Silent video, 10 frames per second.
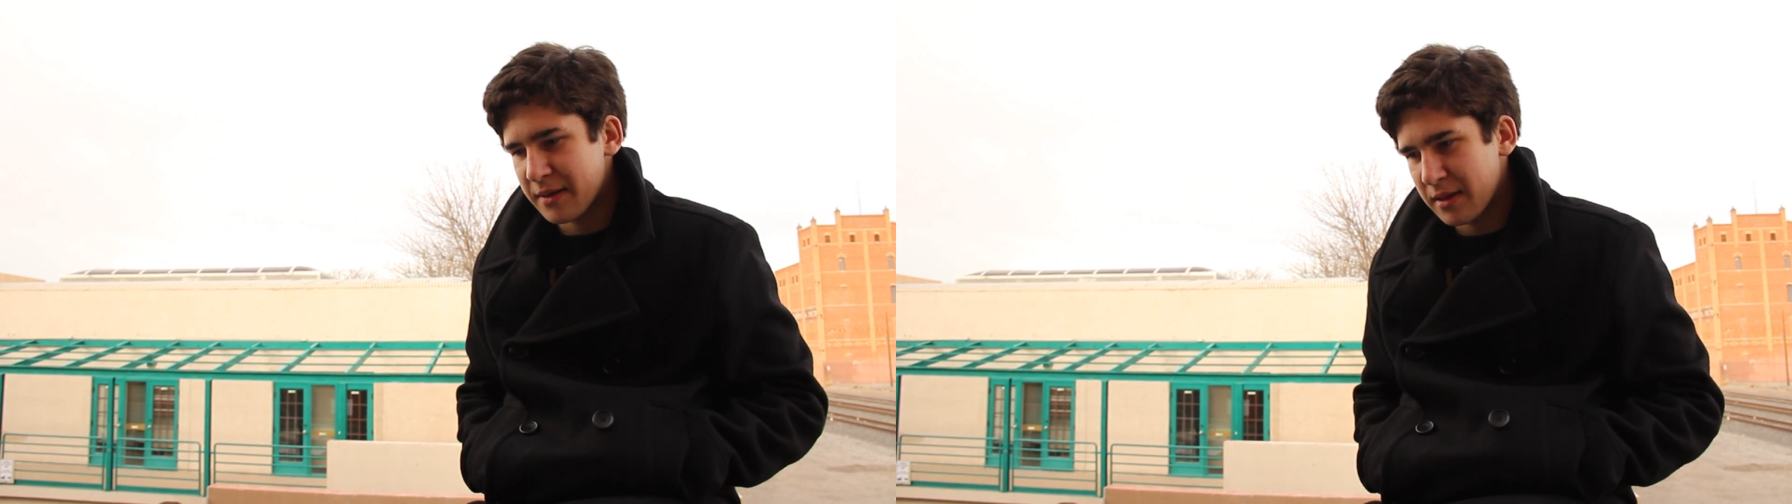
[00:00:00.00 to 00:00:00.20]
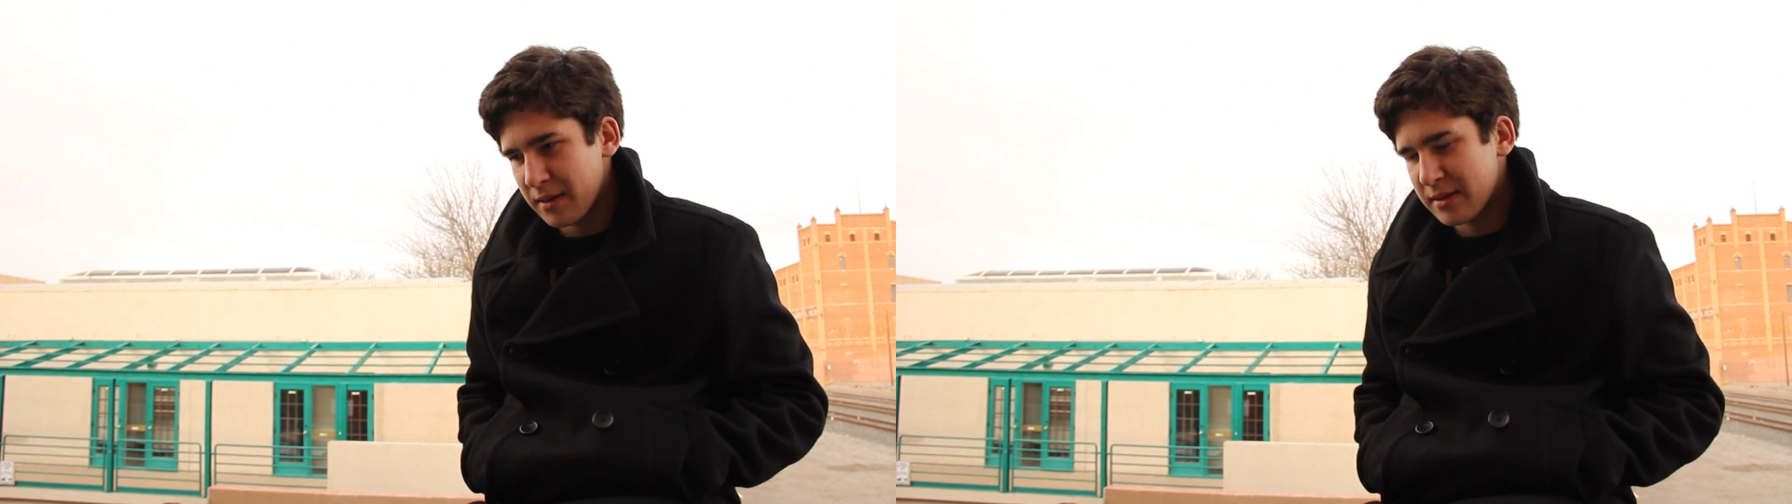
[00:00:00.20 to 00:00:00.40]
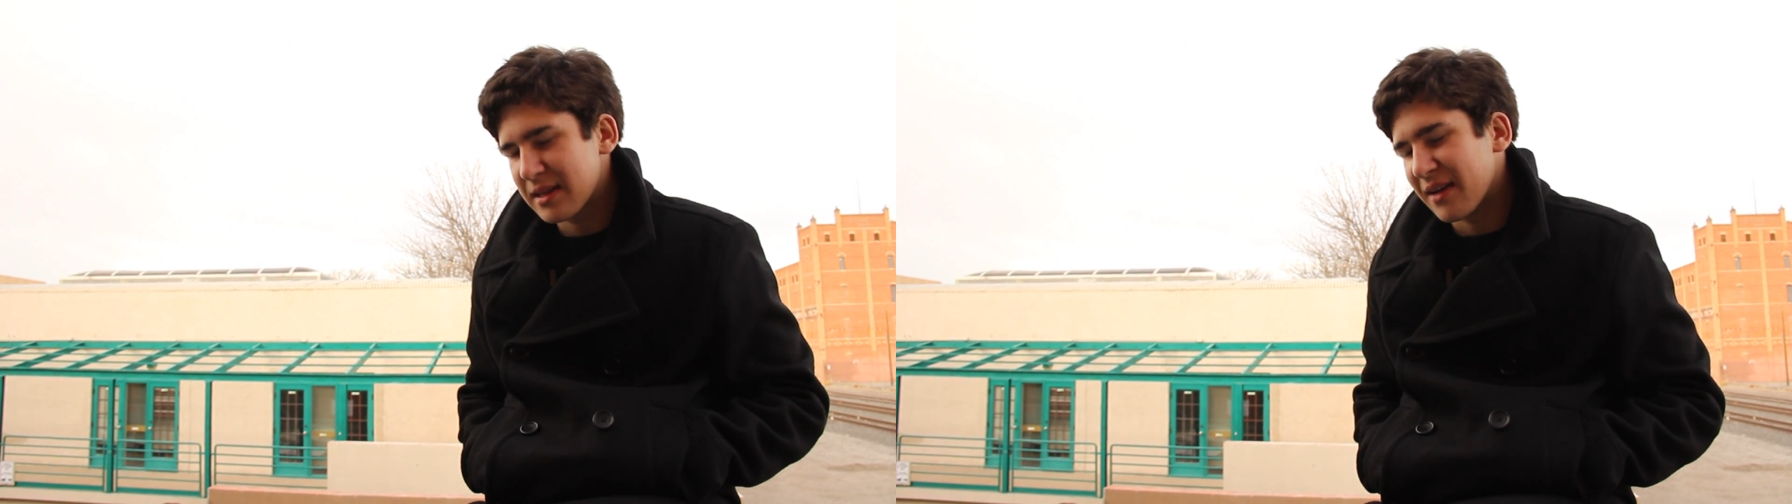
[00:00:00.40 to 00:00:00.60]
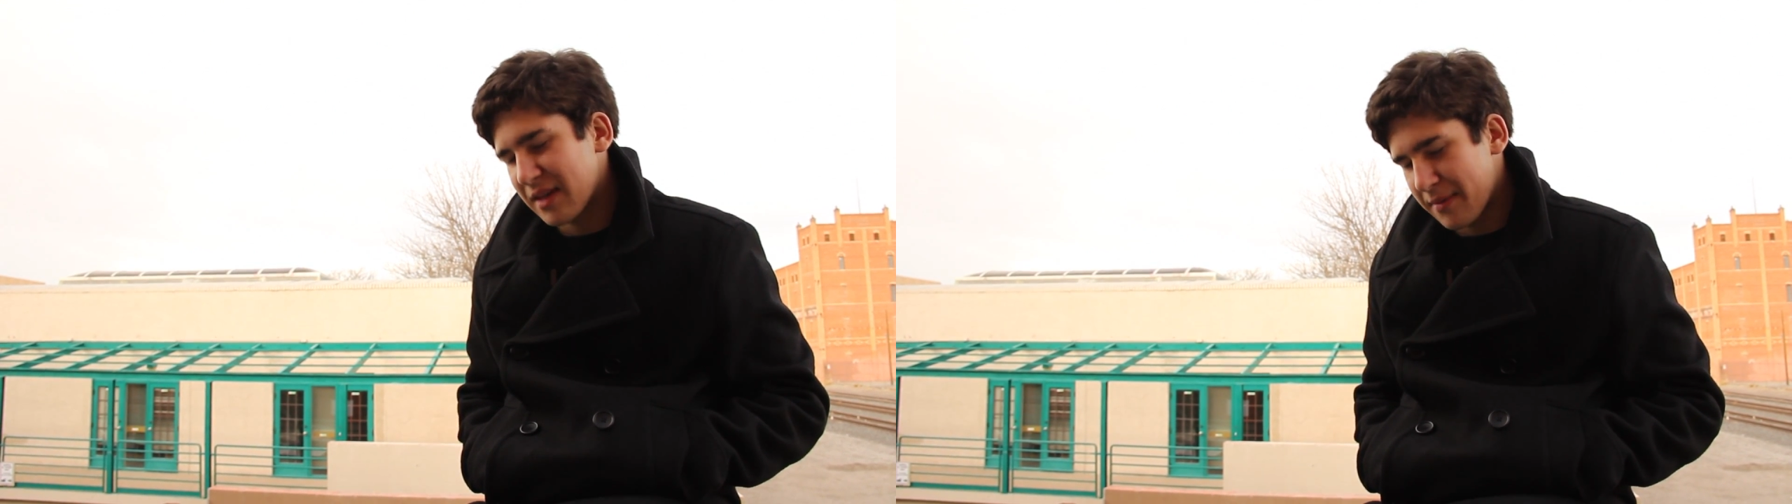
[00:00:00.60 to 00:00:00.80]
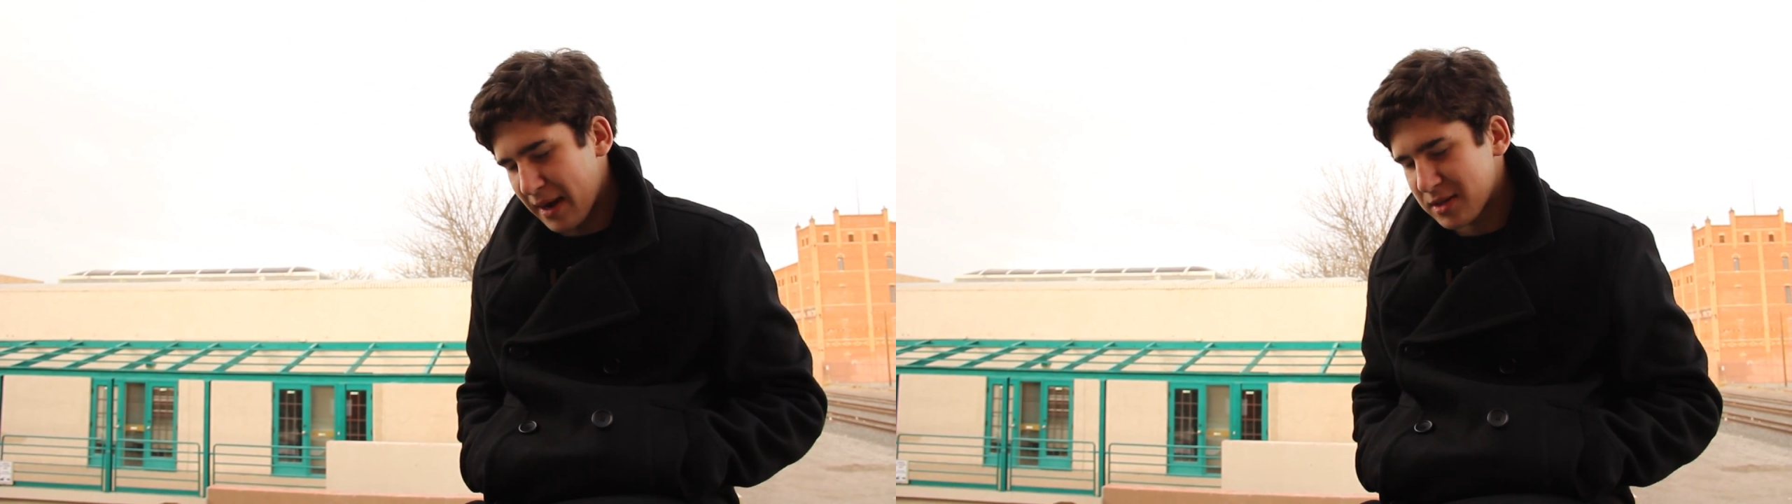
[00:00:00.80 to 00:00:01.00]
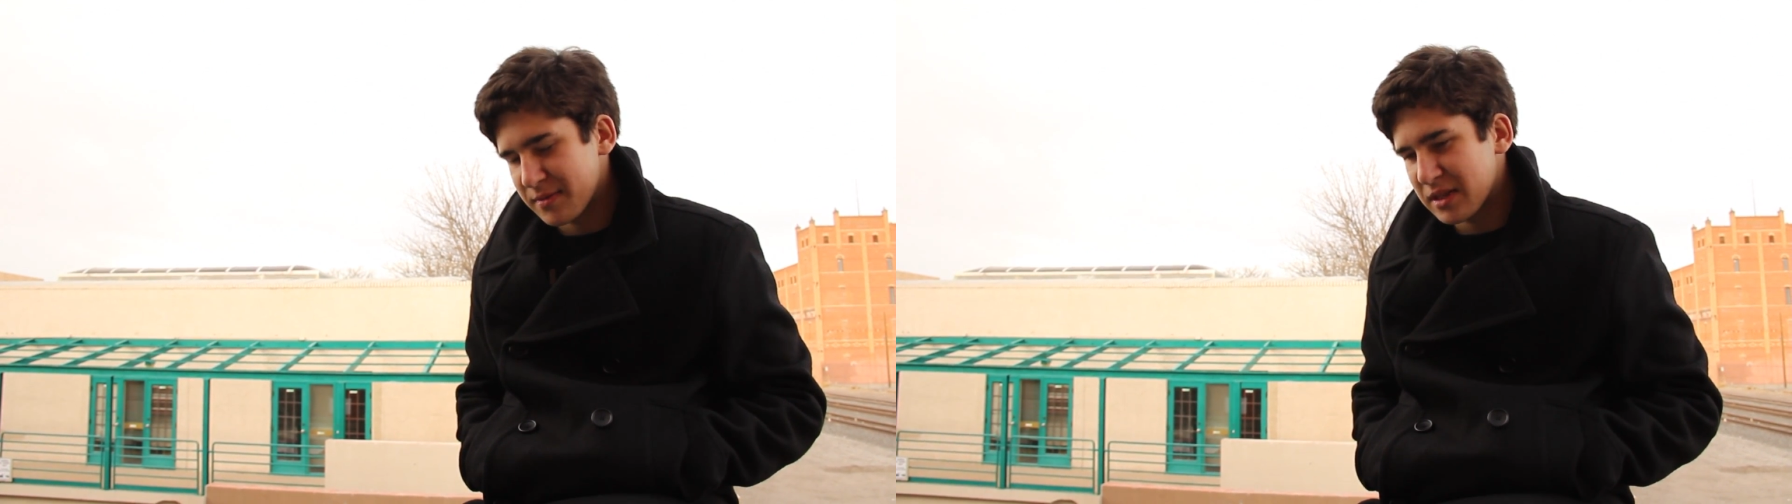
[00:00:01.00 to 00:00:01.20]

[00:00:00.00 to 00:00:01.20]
give it give that back to me.